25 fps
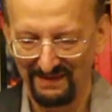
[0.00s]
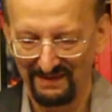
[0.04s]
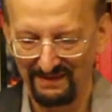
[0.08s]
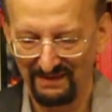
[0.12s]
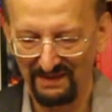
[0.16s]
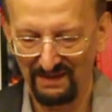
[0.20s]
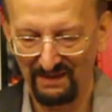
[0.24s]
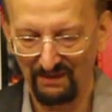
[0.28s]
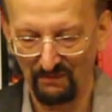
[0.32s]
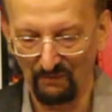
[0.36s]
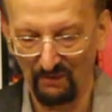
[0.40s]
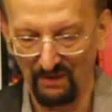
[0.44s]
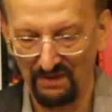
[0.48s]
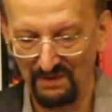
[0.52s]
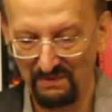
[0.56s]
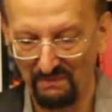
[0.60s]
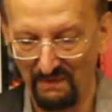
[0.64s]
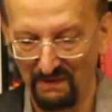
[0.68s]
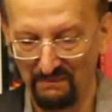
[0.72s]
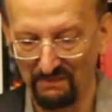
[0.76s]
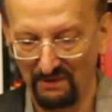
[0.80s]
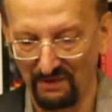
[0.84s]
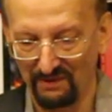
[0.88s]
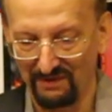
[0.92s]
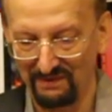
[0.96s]
Indeed, it was
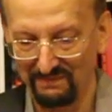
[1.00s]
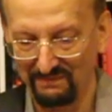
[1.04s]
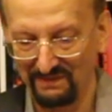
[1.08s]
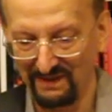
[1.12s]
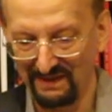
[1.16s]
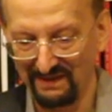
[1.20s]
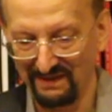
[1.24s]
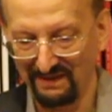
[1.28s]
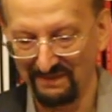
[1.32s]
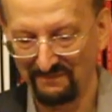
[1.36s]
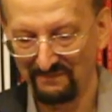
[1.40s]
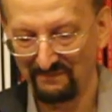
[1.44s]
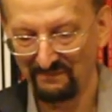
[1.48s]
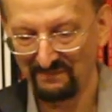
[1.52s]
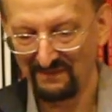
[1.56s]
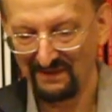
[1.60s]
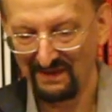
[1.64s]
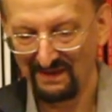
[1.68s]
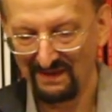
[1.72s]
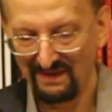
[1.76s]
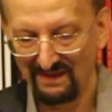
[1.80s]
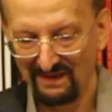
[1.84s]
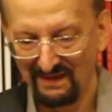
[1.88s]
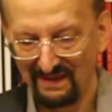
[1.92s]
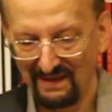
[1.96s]
my pocket money.
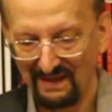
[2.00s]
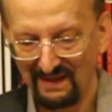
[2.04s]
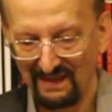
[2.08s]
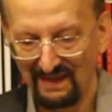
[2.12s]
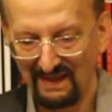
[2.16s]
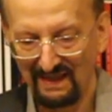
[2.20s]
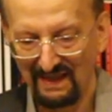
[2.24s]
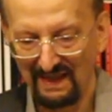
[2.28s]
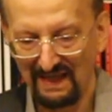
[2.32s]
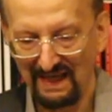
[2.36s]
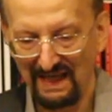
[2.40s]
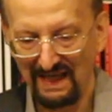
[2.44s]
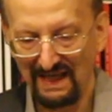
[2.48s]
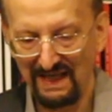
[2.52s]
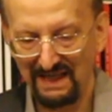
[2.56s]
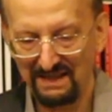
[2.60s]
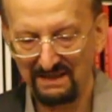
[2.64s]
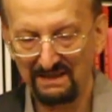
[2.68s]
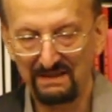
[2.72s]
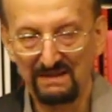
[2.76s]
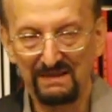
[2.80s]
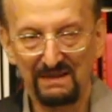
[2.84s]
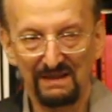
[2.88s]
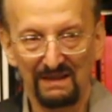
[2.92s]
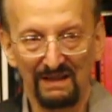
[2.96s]

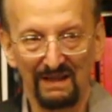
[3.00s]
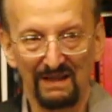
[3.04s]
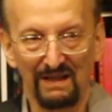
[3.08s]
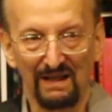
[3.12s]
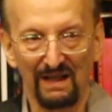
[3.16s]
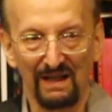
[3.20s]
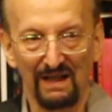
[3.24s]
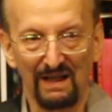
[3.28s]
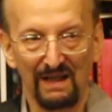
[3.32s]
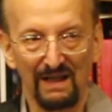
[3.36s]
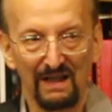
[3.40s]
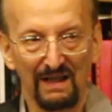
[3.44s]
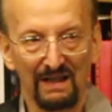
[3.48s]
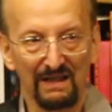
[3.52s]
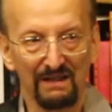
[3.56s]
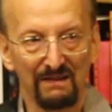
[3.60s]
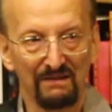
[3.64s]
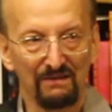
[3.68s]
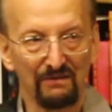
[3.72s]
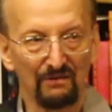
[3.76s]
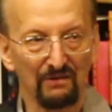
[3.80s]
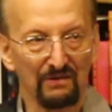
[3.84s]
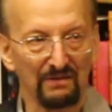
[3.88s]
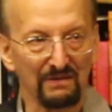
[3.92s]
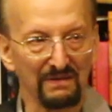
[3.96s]
And I
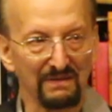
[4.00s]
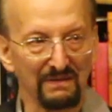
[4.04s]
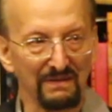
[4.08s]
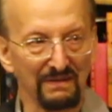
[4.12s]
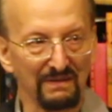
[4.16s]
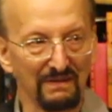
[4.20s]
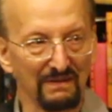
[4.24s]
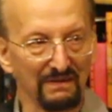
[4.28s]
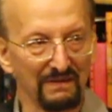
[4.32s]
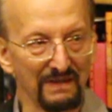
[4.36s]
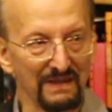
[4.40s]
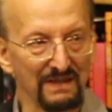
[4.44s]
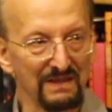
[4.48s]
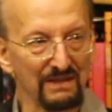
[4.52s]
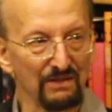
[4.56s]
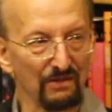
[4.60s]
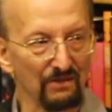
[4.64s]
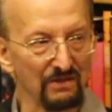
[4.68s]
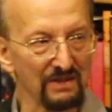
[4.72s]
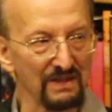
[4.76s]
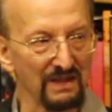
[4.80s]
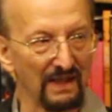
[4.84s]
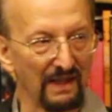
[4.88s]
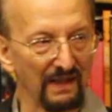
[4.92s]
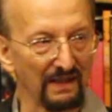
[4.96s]
thought, this
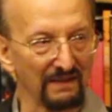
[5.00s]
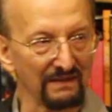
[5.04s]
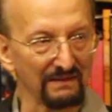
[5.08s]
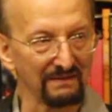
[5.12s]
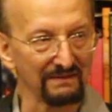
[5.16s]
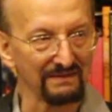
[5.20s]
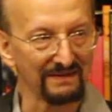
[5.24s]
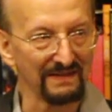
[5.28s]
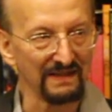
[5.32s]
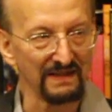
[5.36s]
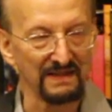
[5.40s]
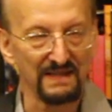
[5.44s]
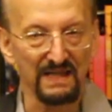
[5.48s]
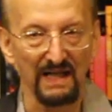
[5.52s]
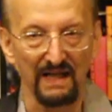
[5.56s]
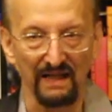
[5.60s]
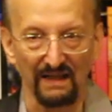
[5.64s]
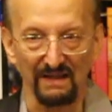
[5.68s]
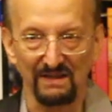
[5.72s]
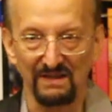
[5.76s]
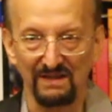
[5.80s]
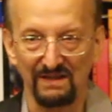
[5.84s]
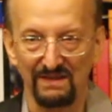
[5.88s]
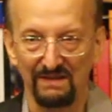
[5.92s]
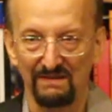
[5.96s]
looks like the
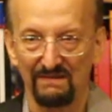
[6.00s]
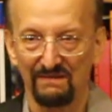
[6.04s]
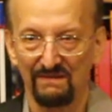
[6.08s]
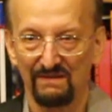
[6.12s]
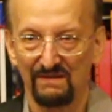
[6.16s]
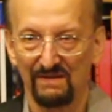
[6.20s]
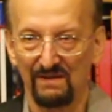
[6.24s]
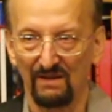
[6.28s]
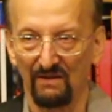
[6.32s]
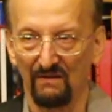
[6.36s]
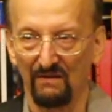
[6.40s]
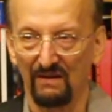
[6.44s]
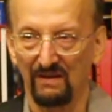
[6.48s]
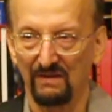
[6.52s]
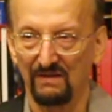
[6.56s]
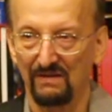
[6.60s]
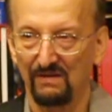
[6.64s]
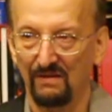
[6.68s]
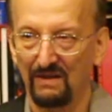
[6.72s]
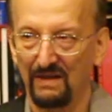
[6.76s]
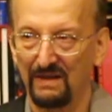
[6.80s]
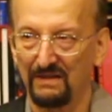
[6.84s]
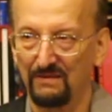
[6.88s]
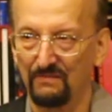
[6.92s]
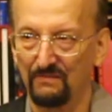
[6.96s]
text, so I'll
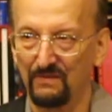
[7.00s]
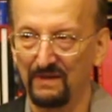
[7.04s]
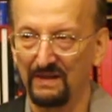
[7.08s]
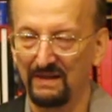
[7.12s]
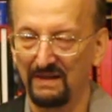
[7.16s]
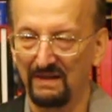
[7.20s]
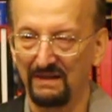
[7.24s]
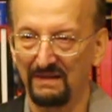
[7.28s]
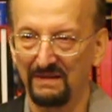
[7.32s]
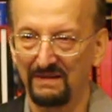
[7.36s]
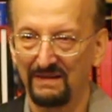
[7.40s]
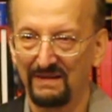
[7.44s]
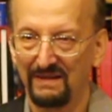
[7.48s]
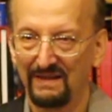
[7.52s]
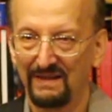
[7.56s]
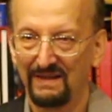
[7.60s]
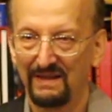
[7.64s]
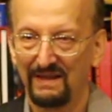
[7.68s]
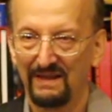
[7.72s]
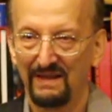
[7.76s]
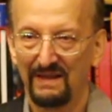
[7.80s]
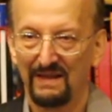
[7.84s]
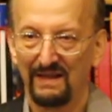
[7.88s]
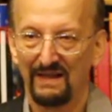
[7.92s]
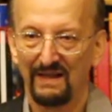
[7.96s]
try to read it.
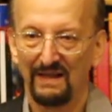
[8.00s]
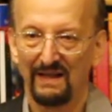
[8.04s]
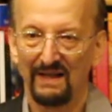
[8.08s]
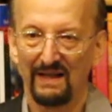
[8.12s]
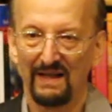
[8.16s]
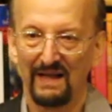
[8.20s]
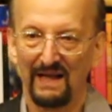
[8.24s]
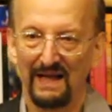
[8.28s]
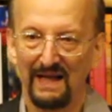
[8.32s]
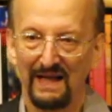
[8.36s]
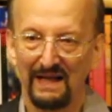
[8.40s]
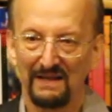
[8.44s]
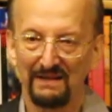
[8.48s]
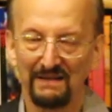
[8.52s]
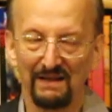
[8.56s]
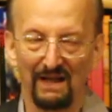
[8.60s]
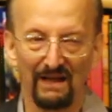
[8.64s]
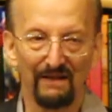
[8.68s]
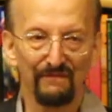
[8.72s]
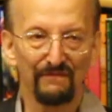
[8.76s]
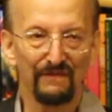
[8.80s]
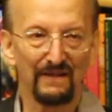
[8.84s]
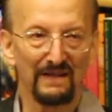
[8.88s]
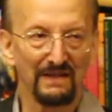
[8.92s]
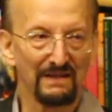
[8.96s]
And
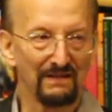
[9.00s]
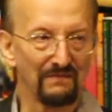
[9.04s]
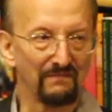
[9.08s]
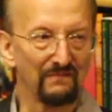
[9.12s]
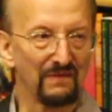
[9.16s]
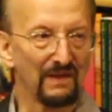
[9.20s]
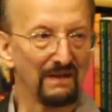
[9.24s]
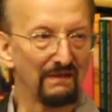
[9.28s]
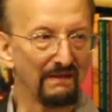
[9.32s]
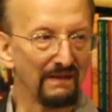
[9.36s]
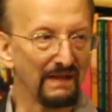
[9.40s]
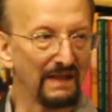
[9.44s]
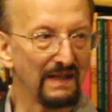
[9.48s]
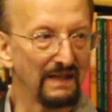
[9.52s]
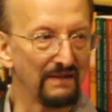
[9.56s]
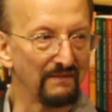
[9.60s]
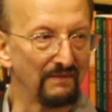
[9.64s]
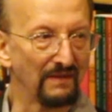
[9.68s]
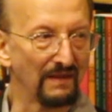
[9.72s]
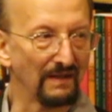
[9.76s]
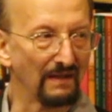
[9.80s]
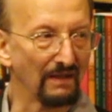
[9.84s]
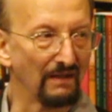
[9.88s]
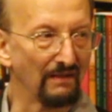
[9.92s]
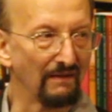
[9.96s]
I found it very
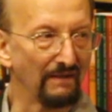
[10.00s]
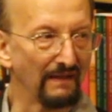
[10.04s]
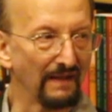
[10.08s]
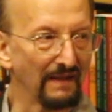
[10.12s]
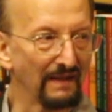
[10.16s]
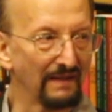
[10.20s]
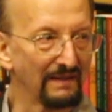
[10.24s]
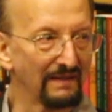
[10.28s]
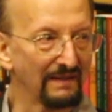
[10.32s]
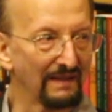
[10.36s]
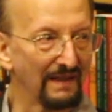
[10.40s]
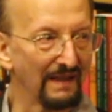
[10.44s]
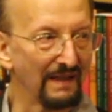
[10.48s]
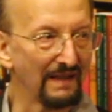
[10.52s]
heavy going.